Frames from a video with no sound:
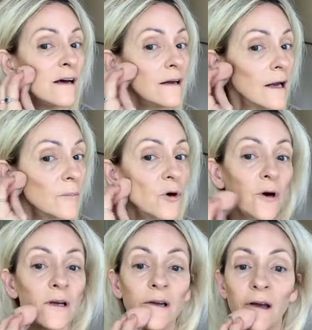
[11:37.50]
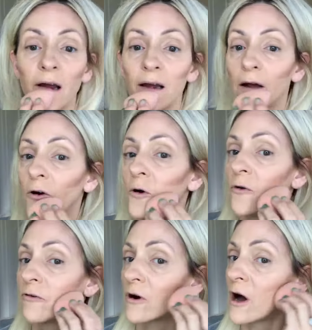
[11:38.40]
And I'm going to kind of go
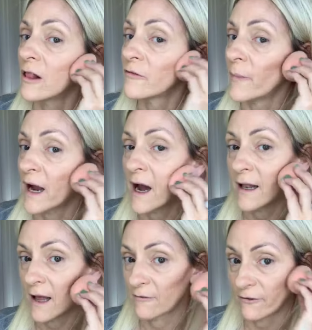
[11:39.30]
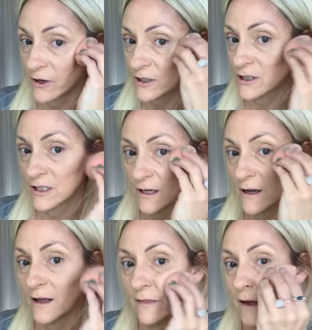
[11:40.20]
over all of my highlight first,
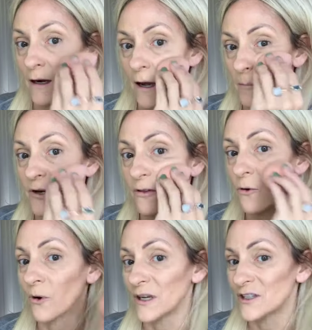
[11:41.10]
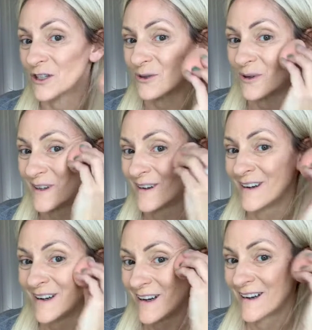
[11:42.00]
and then I'm just going to
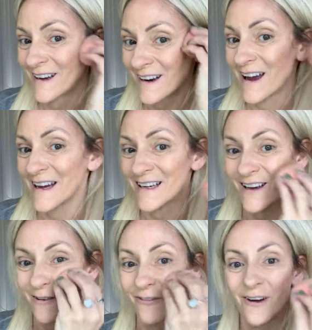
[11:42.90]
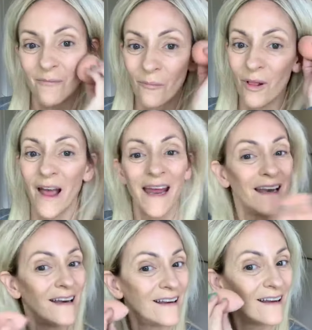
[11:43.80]
kind of
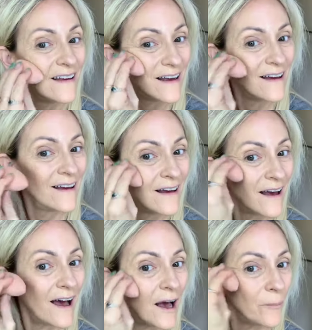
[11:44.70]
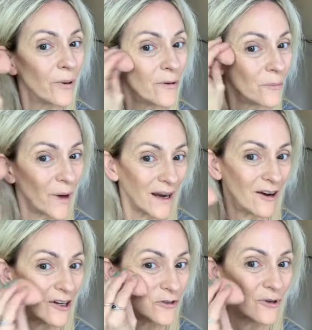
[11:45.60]
blend up my
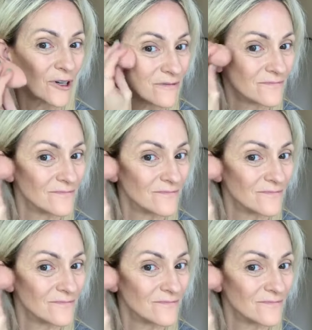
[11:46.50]
contour.